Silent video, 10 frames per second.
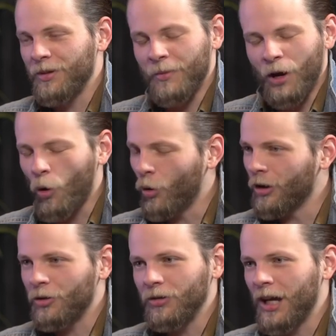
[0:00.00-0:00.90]
my whole
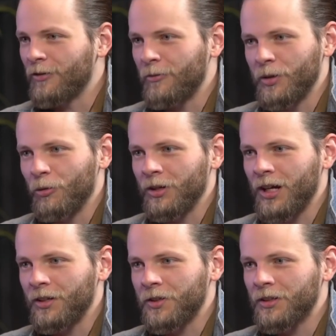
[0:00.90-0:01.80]
adult life, I've been
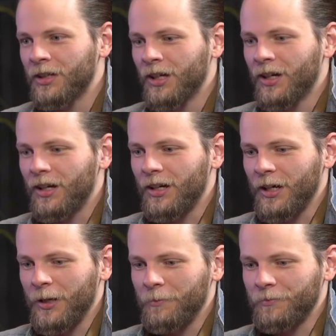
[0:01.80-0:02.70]
organizing.
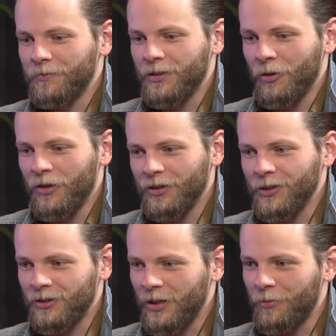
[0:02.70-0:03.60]
This
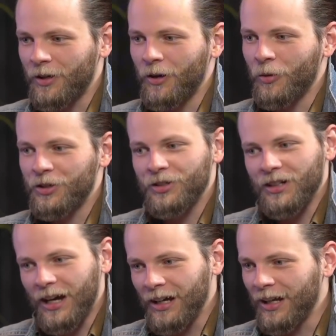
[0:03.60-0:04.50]
is something which
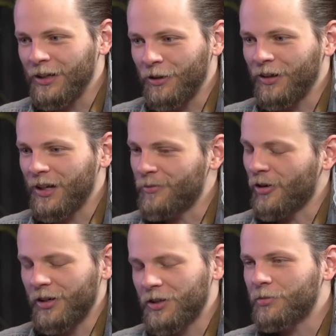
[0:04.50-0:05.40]
I like to think I'm
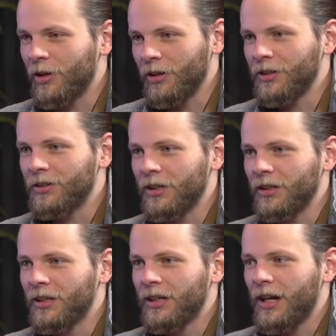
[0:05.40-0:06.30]
very experienced
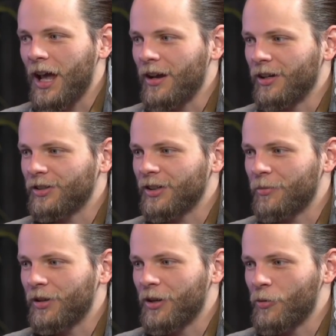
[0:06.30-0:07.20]
in. And it is
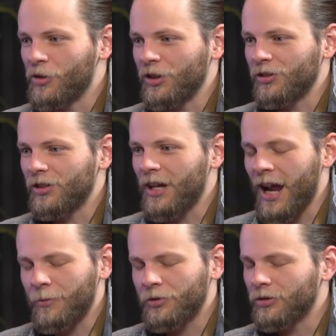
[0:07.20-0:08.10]
something which has
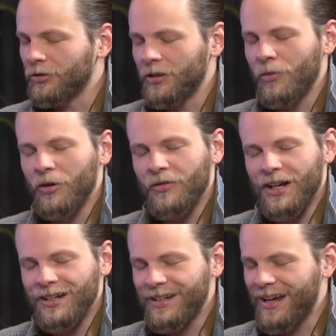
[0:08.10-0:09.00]
absolutely motivated